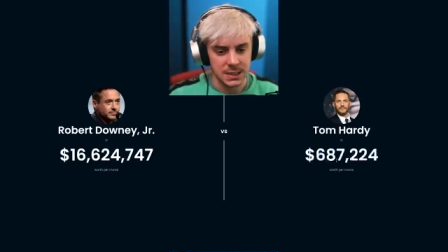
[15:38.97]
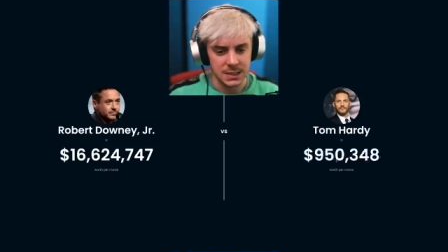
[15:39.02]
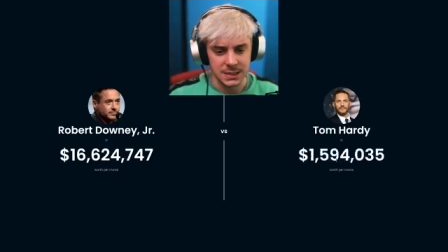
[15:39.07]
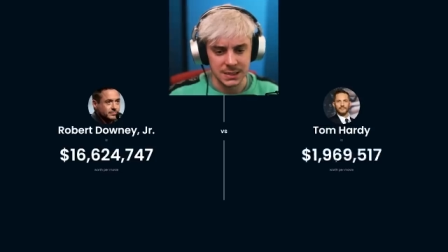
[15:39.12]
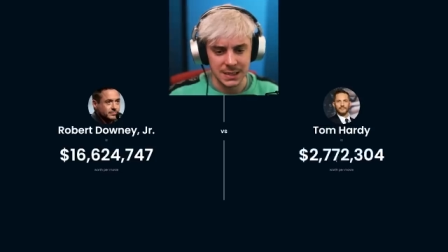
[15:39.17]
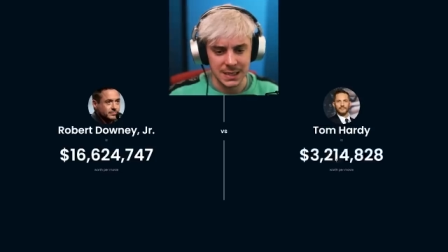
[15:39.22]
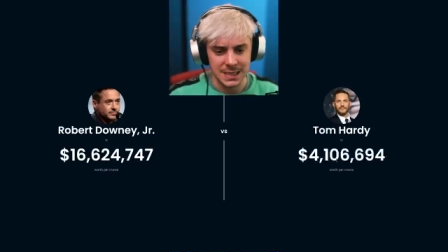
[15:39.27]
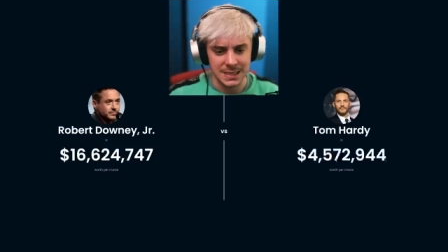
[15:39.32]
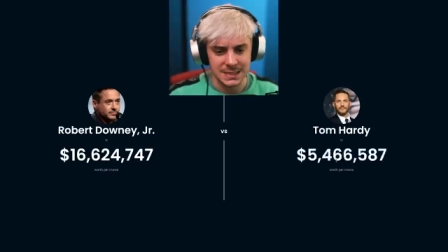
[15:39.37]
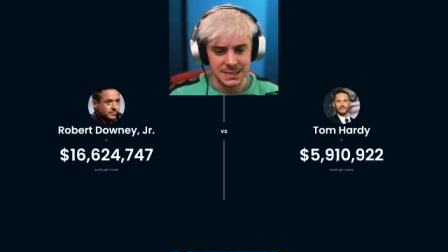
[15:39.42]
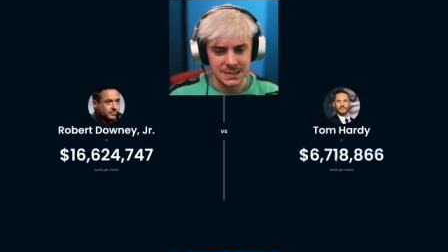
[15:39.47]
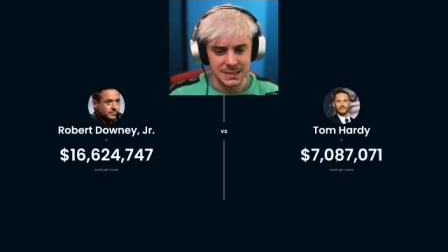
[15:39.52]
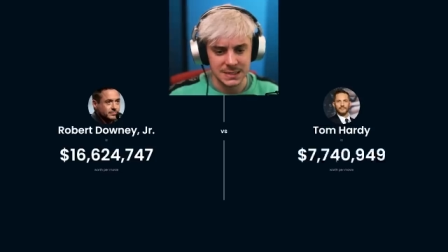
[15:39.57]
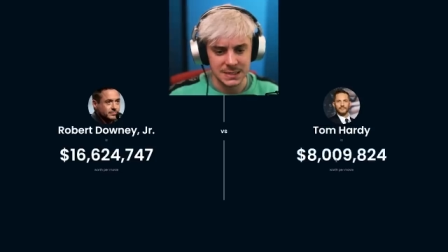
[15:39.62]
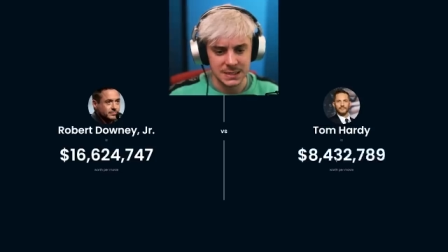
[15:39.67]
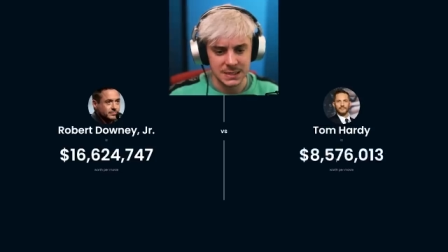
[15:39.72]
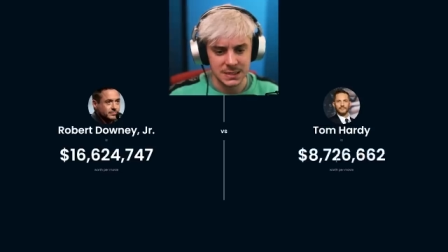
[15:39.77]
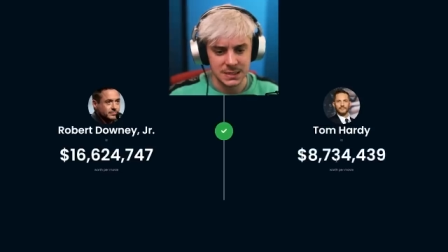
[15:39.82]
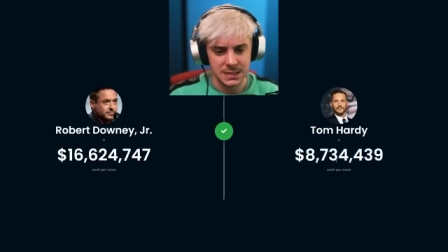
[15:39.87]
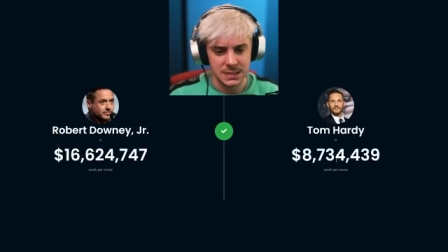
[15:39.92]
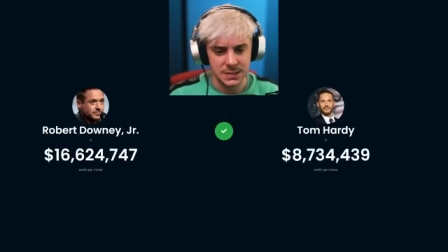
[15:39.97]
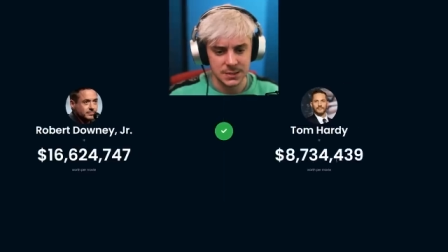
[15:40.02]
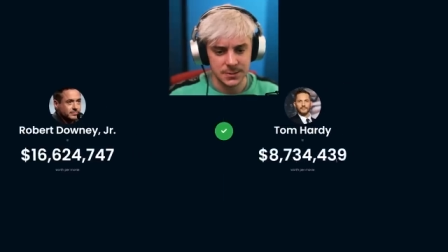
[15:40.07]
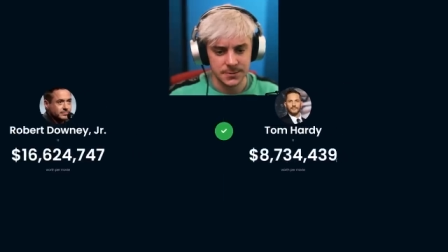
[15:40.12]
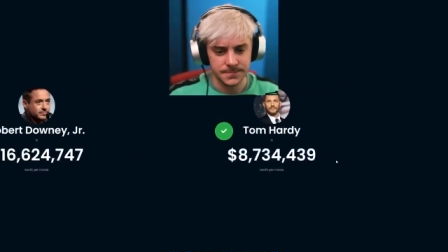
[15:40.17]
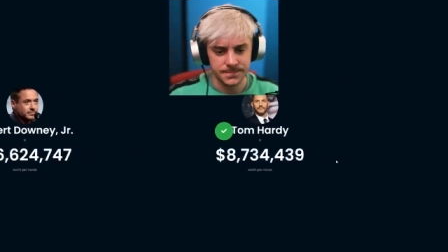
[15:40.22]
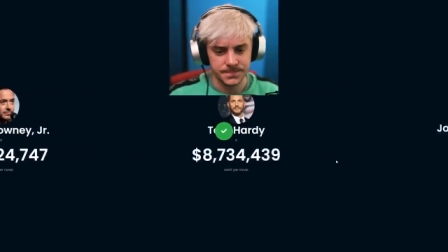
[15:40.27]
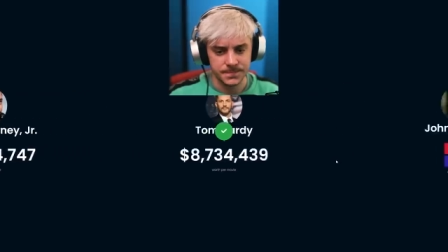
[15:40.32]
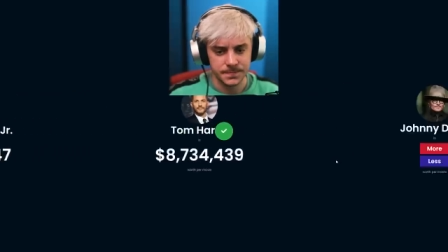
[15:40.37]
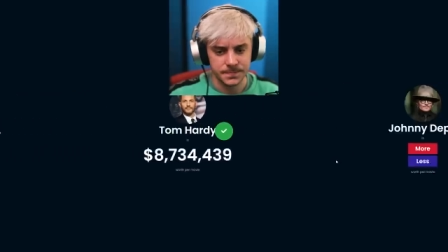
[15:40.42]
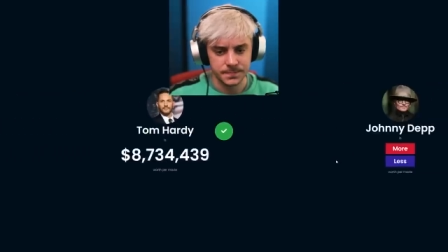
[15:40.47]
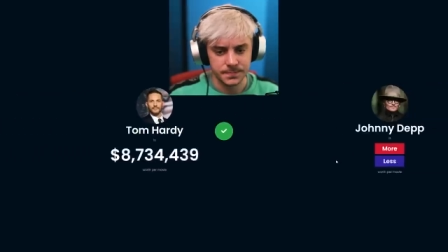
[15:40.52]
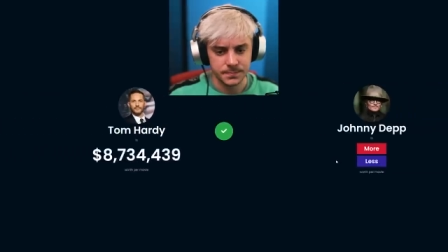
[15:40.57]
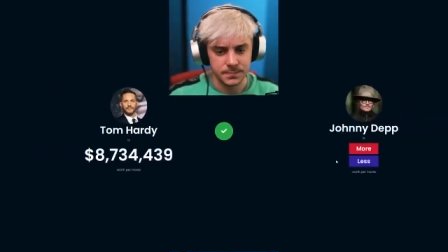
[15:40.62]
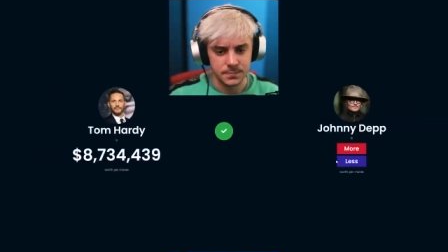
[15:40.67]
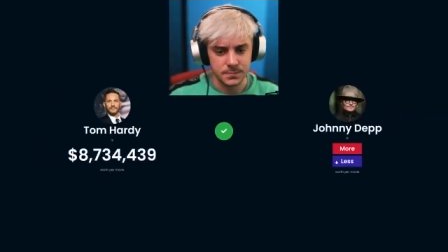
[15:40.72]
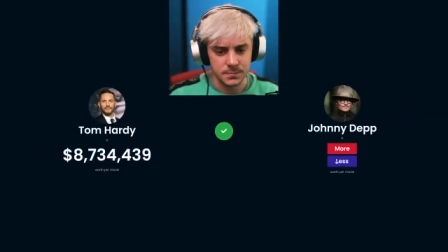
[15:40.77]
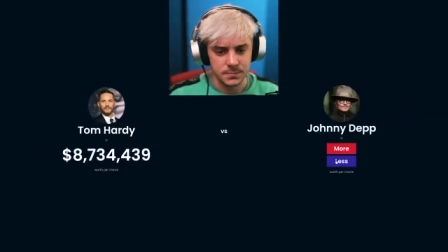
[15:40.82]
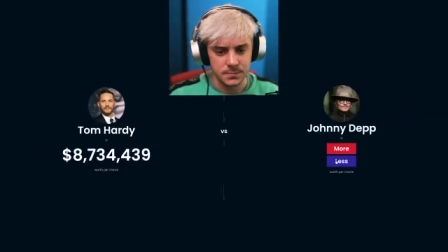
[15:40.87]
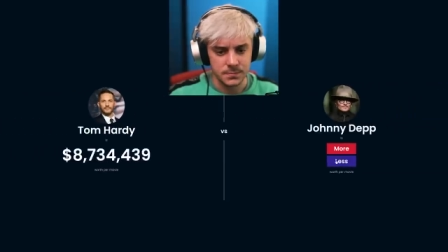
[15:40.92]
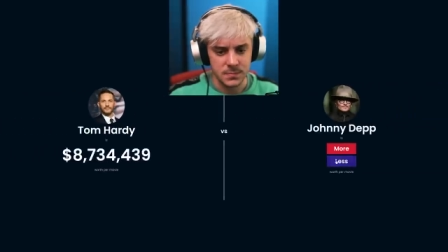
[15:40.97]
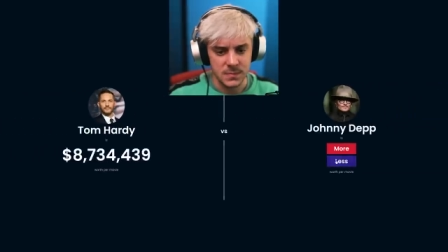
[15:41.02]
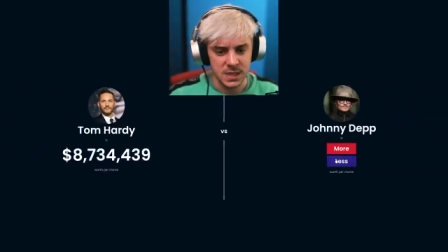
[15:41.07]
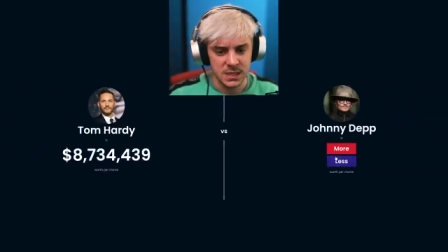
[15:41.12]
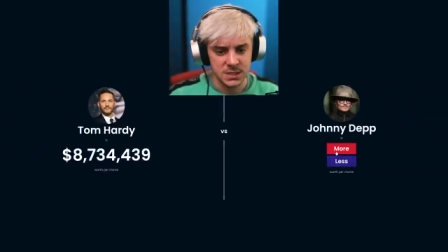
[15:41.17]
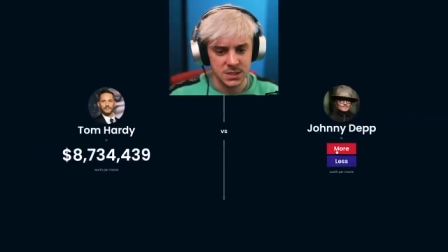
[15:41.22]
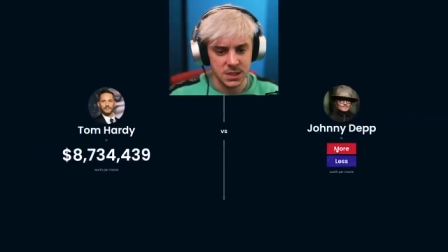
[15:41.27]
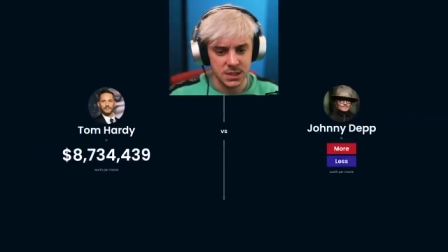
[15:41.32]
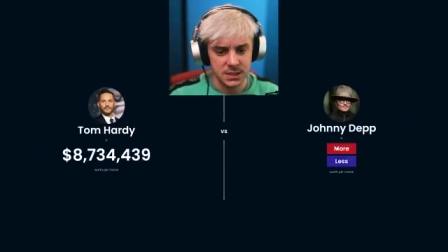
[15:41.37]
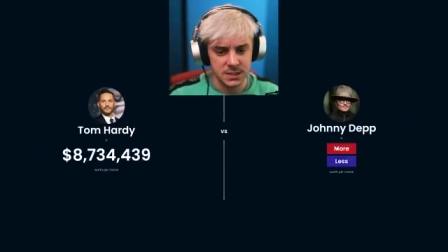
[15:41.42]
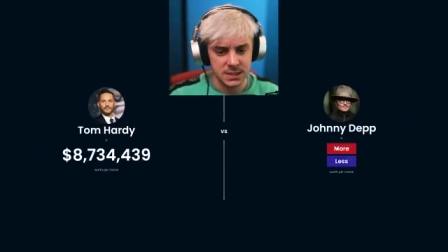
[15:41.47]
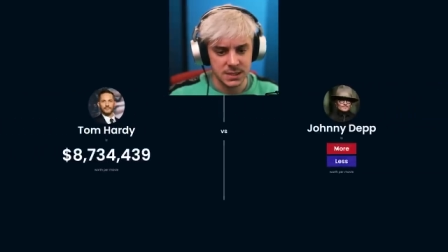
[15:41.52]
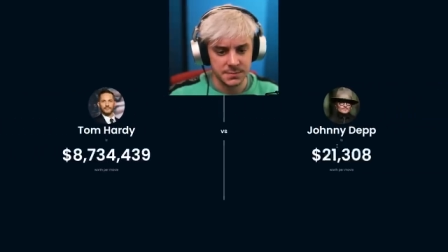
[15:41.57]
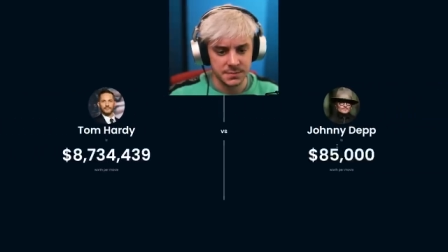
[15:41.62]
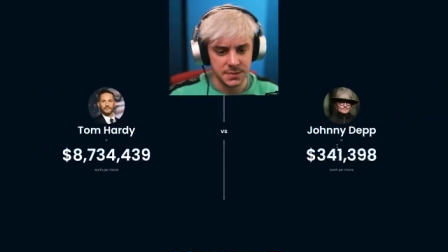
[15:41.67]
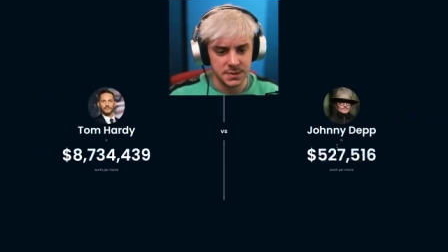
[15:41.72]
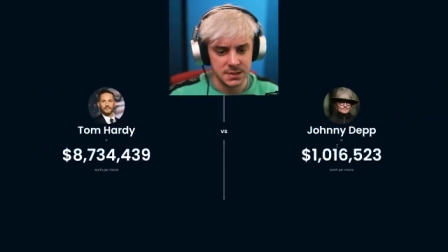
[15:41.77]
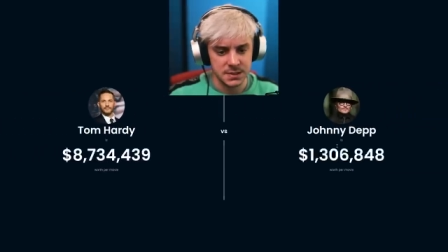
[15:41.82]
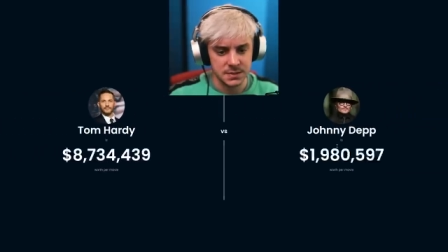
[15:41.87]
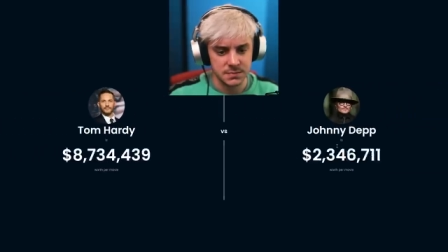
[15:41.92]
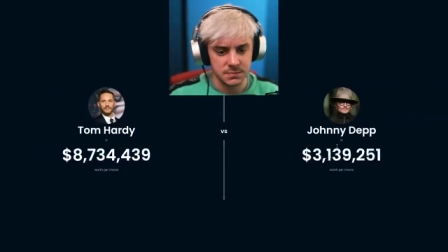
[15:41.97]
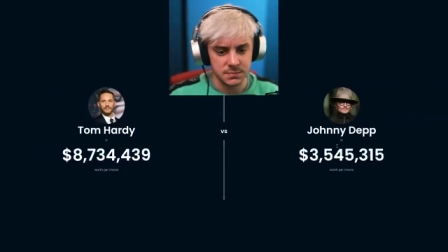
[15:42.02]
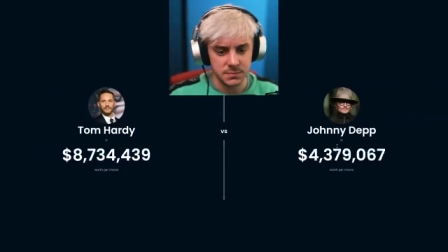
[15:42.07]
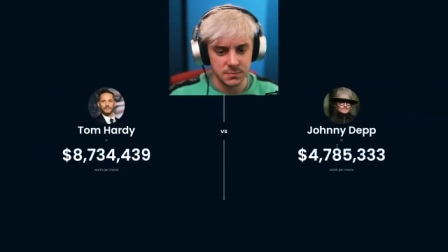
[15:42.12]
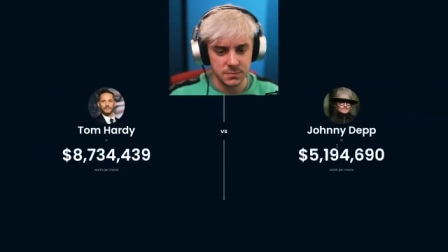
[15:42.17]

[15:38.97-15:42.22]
less. Johnny Depp is.